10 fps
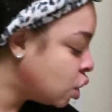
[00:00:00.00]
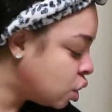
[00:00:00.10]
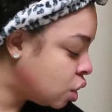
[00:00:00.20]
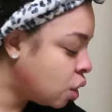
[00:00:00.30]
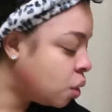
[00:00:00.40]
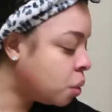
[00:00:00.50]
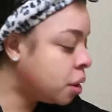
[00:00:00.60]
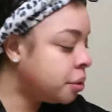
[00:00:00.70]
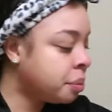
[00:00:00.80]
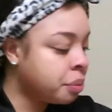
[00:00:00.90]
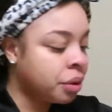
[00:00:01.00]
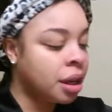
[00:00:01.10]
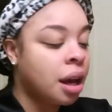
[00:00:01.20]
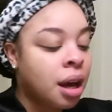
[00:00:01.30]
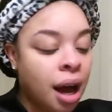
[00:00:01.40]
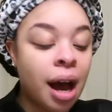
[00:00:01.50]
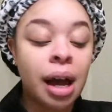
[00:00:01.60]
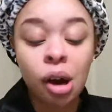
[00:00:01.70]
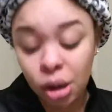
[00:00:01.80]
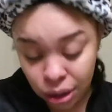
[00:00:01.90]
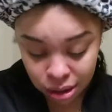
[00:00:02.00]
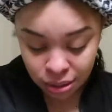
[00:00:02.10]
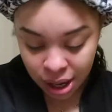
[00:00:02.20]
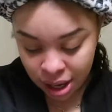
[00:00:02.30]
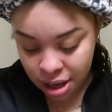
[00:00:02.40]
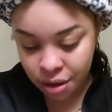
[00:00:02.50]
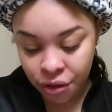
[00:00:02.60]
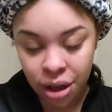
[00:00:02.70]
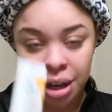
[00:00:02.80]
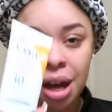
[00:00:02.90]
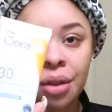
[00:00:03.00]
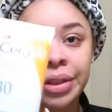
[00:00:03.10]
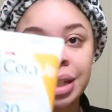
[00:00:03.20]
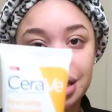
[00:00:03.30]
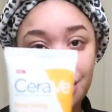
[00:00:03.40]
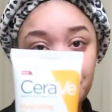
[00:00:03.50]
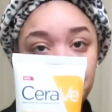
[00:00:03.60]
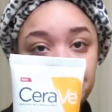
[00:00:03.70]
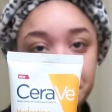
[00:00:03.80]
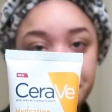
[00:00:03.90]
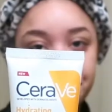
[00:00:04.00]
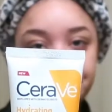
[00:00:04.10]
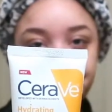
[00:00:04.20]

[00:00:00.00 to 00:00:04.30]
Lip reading: So I also have now the CeraVe,